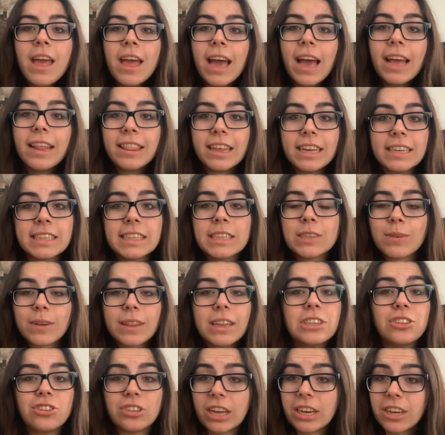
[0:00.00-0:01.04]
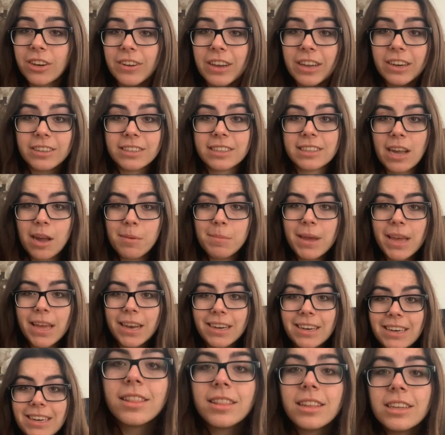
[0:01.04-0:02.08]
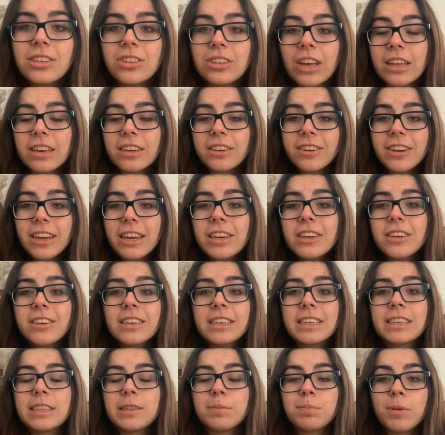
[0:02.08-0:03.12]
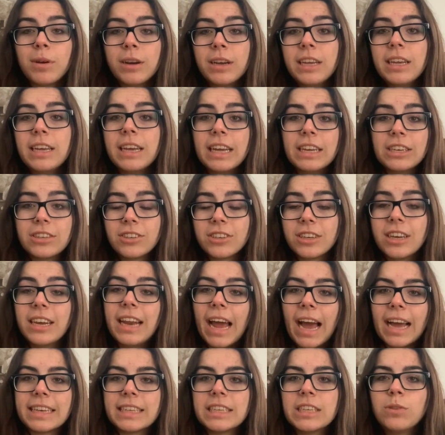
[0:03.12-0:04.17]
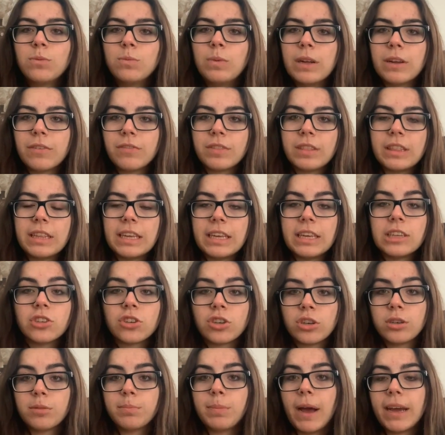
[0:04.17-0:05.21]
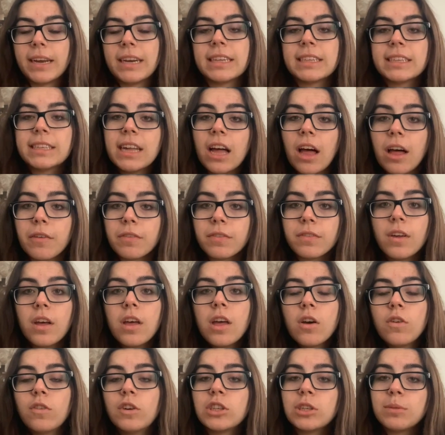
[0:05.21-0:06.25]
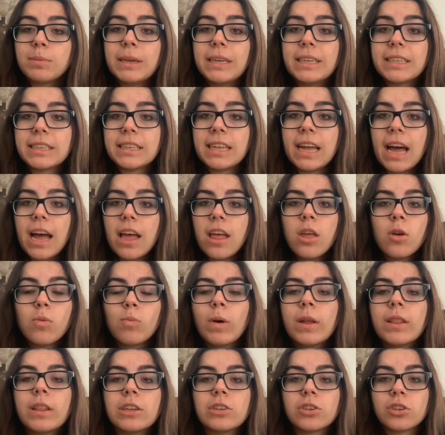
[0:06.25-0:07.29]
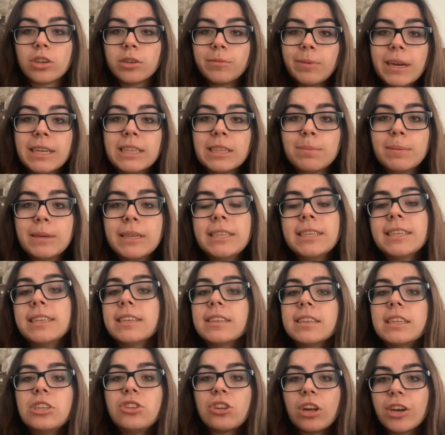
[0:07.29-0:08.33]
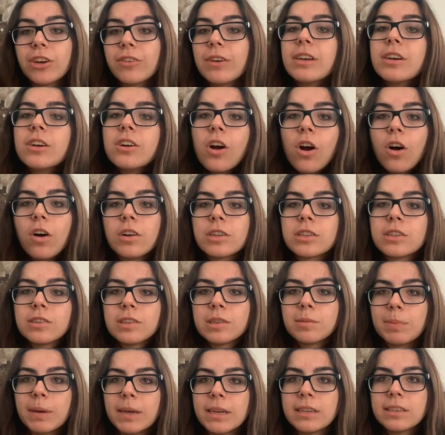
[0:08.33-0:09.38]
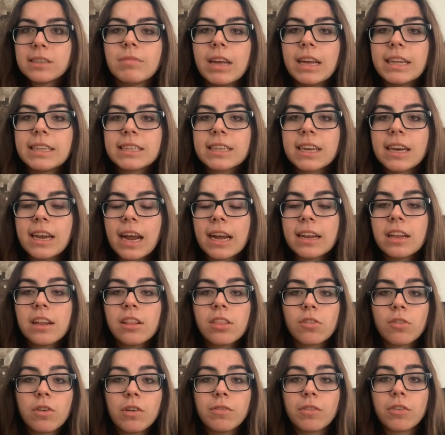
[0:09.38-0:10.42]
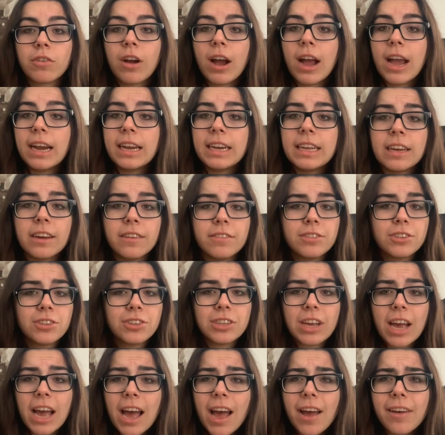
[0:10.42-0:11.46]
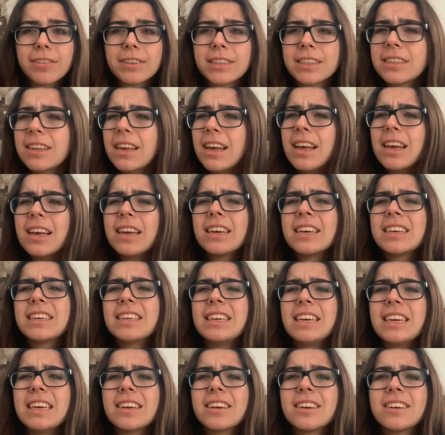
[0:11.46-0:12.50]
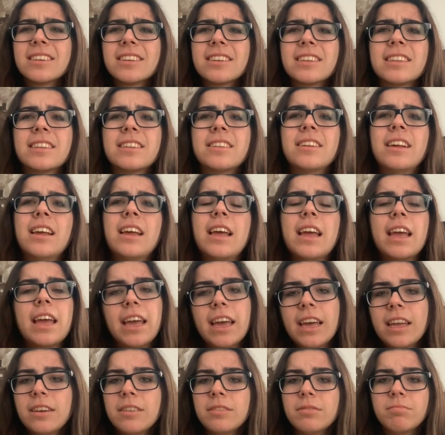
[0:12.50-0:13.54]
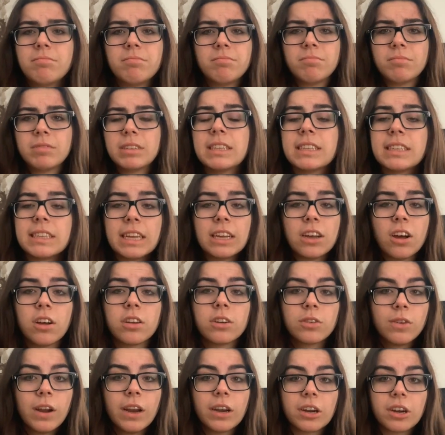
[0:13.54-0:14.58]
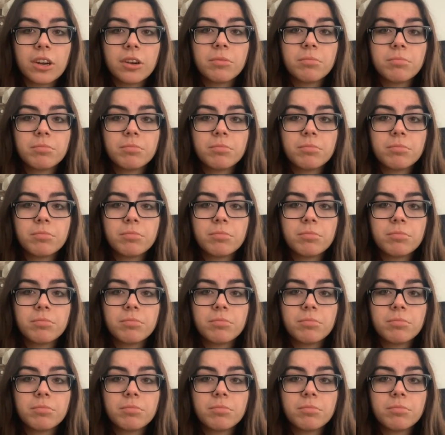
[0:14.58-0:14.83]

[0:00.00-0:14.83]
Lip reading: And this is where the generators come in. The generator is pretty interconnected with the turbine itself, which means that when the turbine spins, the generator also spins. It's connected through a variety of shafts, gears, and this thing called a runner.